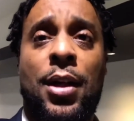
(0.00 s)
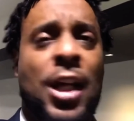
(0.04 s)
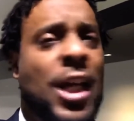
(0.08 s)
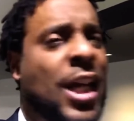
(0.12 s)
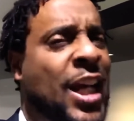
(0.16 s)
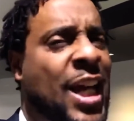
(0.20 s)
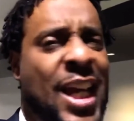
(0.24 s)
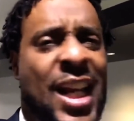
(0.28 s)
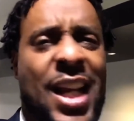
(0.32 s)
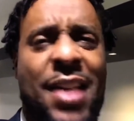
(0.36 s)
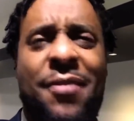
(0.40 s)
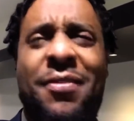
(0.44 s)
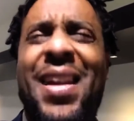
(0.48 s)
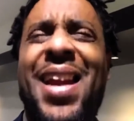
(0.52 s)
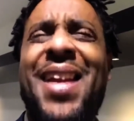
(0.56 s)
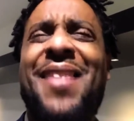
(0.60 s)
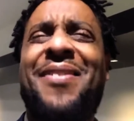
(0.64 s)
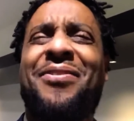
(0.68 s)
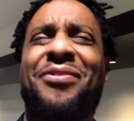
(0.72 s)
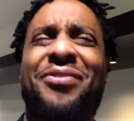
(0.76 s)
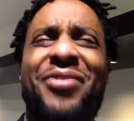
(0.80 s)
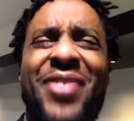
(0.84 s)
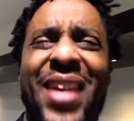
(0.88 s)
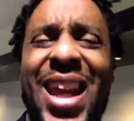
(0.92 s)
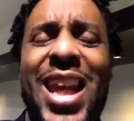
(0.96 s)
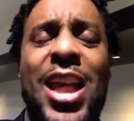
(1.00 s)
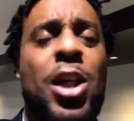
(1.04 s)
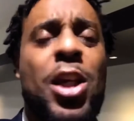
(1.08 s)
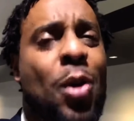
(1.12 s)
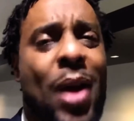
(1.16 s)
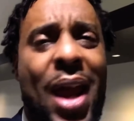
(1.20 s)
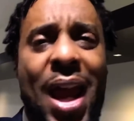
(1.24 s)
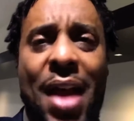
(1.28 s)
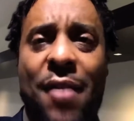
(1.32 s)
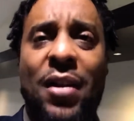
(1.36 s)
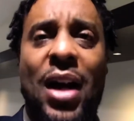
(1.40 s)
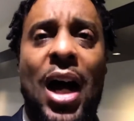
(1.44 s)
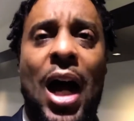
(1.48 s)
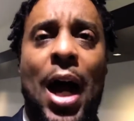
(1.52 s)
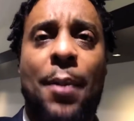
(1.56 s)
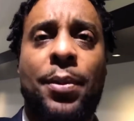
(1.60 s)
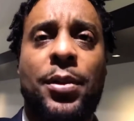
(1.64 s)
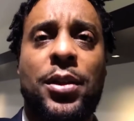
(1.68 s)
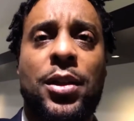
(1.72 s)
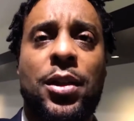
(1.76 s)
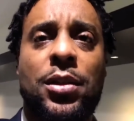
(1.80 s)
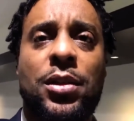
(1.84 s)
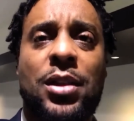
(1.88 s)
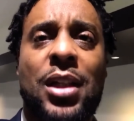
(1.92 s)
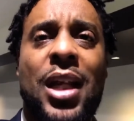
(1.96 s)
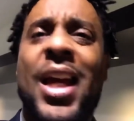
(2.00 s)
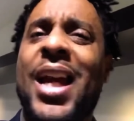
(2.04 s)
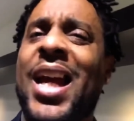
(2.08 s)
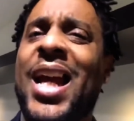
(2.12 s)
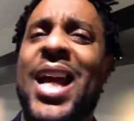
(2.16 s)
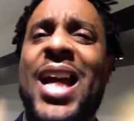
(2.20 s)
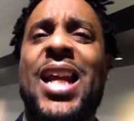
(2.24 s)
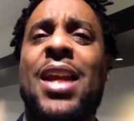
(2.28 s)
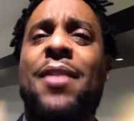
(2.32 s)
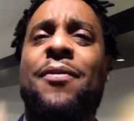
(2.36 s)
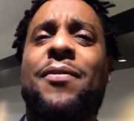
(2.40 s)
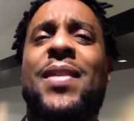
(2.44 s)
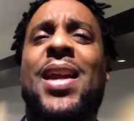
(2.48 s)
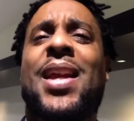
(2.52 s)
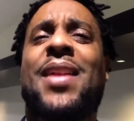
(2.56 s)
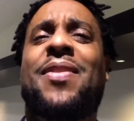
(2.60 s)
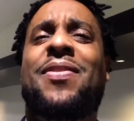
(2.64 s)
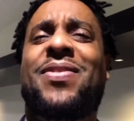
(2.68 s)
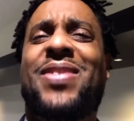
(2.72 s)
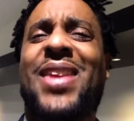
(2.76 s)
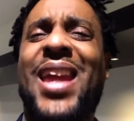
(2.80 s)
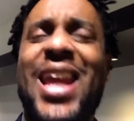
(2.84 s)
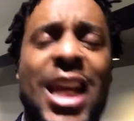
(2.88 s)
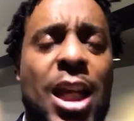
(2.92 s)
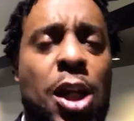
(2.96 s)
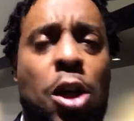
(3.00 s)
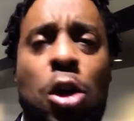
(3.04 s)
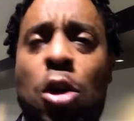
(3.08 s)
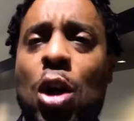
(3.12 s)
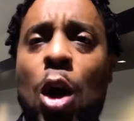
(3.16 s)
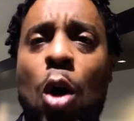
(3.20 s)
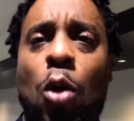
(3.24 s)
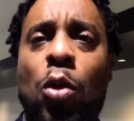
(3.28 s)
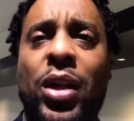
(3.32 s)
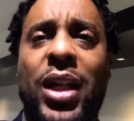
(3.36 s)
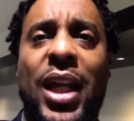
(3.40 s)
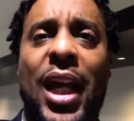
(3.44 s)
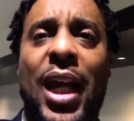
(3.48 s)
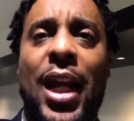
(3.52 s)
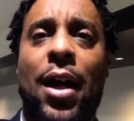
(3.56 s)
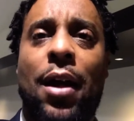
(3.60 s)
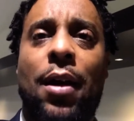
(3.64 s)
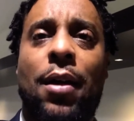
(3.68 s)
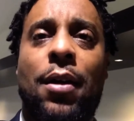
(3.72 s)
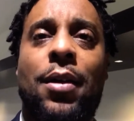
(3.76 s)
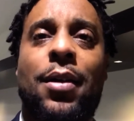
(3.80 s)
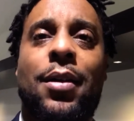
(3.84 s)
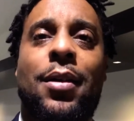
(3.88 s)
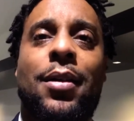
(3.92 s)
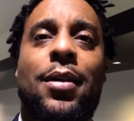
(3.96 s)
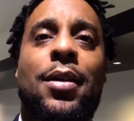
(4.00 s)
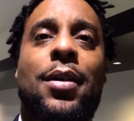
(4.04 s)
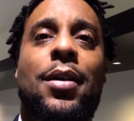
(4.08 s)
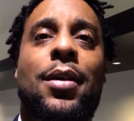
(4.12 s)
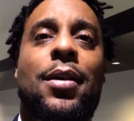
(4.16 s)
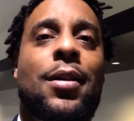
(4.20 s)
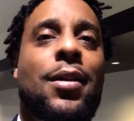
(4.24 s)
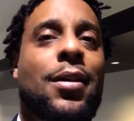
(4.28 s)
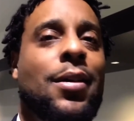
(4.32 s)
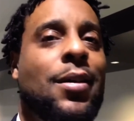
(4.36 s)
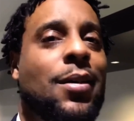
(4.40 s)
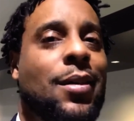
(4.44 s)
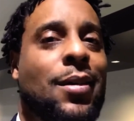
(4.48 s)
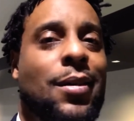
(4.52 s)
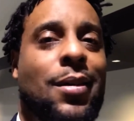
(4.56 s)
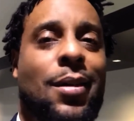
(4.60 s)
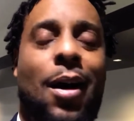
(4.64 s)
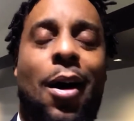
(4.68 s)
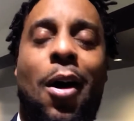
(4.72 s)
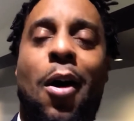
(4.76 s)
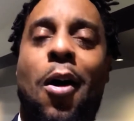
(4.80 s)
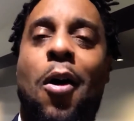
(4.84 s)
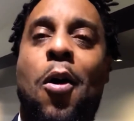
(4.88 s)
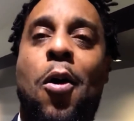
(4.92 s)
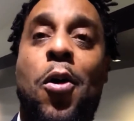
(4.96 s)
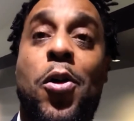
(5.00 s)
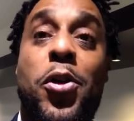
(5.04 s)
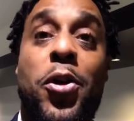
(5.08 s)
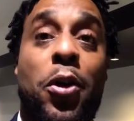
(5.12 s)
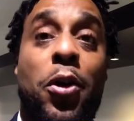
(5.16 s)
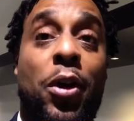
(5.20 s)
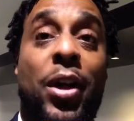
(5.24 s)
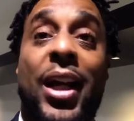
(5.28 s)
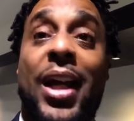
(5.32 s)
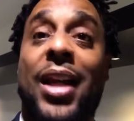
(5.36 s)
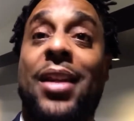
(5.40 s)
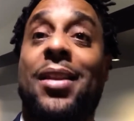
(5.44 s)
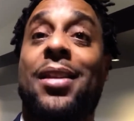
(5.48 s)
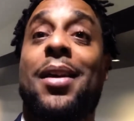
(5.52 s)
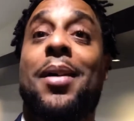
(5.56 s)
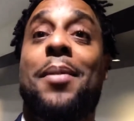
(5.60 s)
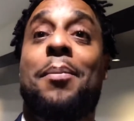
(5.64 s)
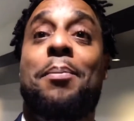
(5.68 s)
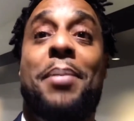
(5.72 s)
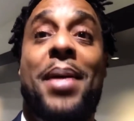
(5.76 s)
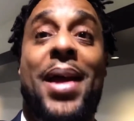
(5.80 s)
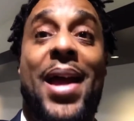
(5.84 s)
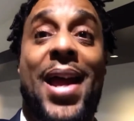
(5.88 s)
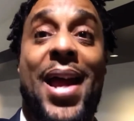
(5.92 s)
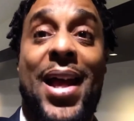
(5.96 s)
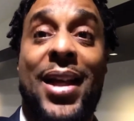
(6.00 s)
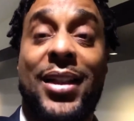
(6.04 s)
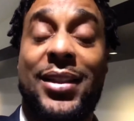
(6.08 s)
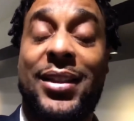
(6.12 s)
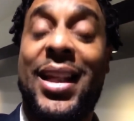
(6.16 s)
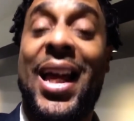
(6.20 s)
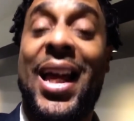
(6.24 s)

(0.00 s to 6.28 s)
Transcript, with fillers: and if they think you have options, and if they think you don't care, Oh, you're going to get the best